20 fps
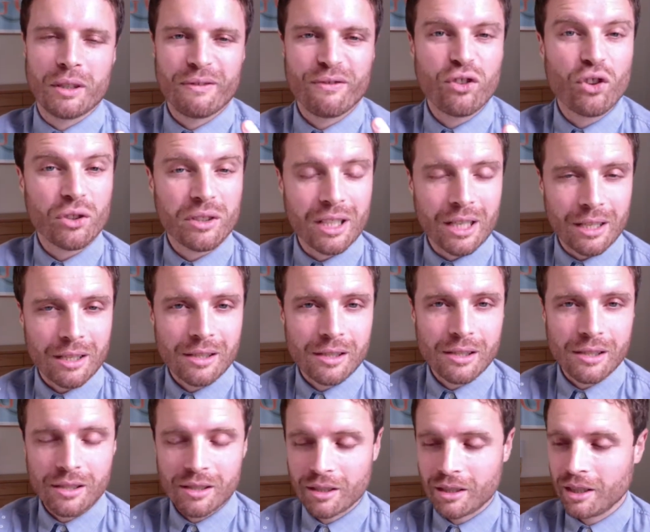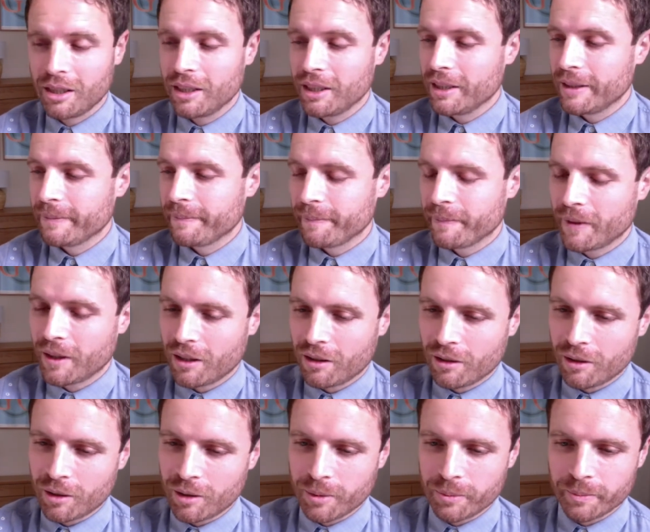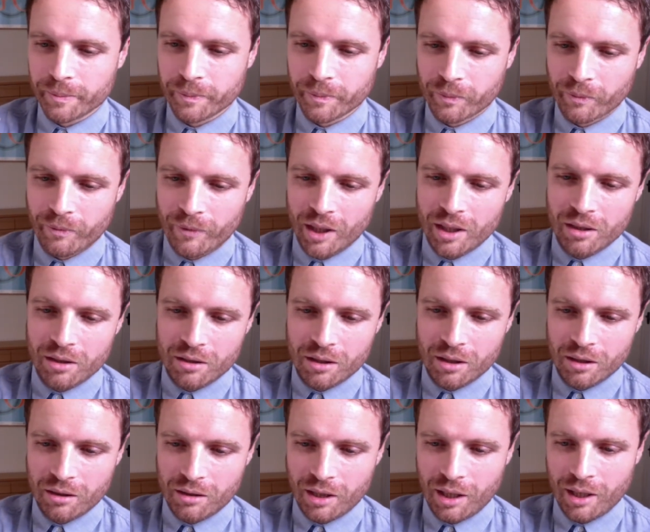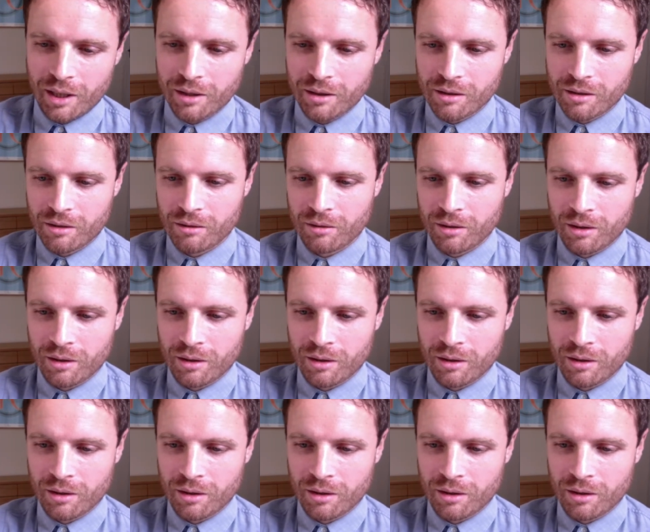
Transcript: four discs. Each disc has